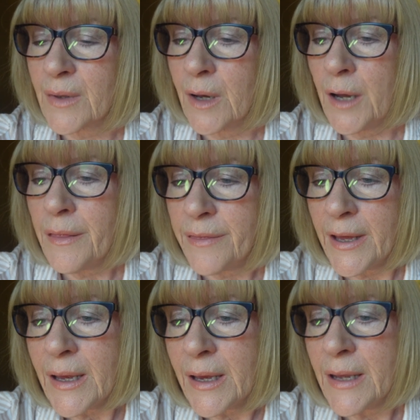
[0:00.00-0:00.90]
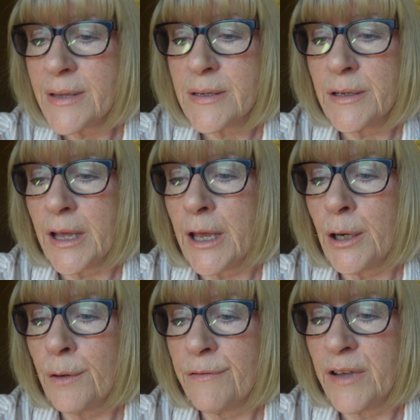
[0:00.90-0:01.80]
I think it's an
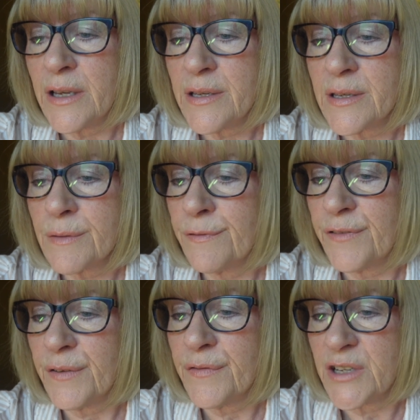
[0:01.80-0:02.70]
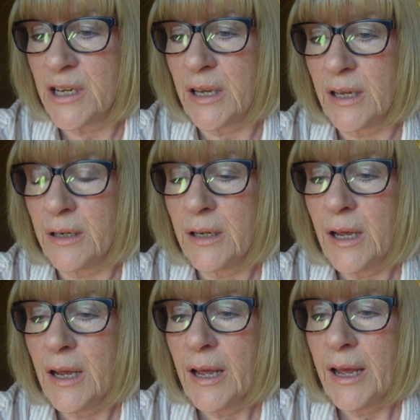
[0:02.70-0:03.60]
Innov-is 15.
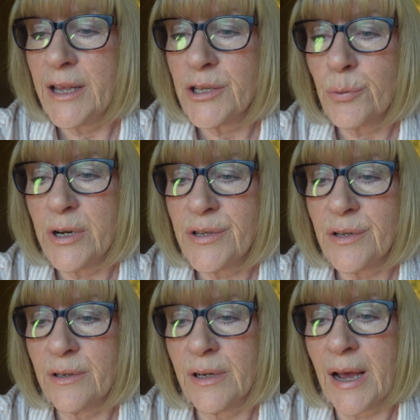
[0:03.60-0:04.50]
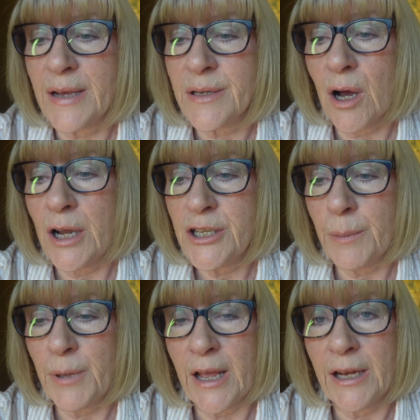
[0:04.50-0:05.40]
It's written as
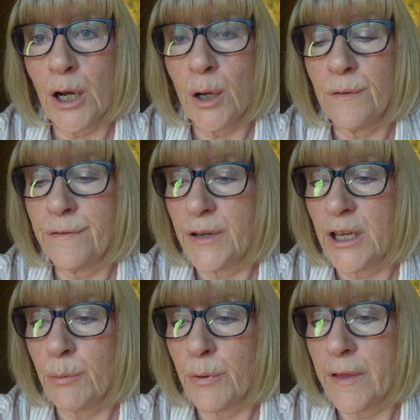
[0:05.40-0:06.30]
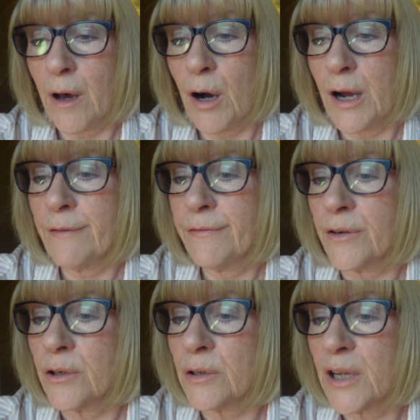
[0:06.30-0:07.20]
INNOV with a
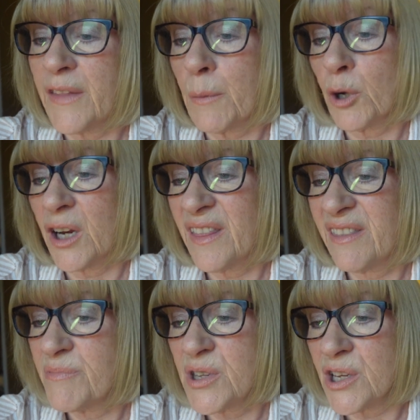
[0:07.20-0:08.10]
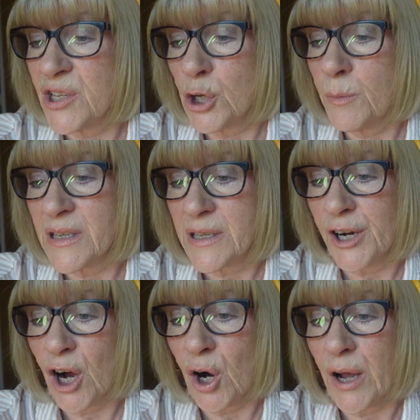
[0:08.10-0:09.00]
hyphen, and then what I assume is an
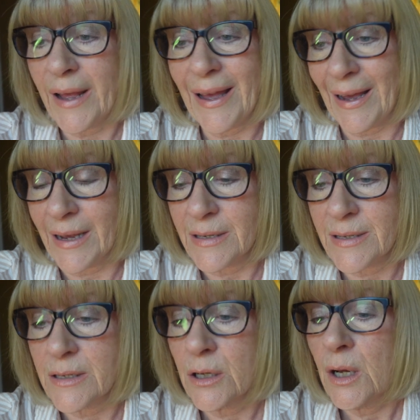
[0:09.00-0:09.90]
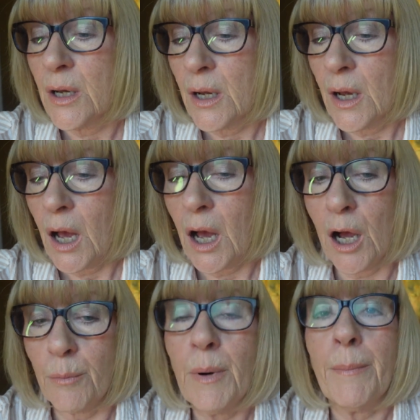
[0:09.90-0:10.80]
IS.
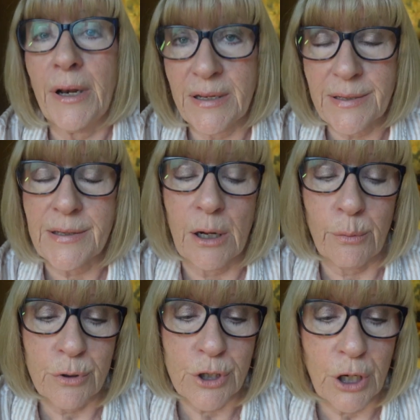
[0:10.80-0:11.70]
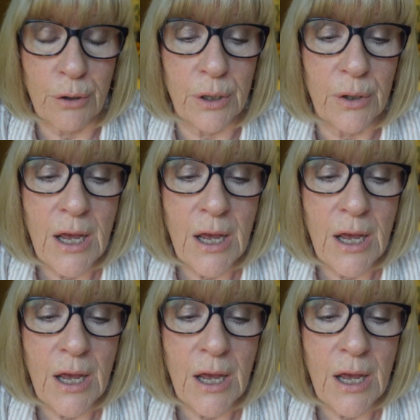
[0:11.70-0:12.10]
But as I say, I will show you.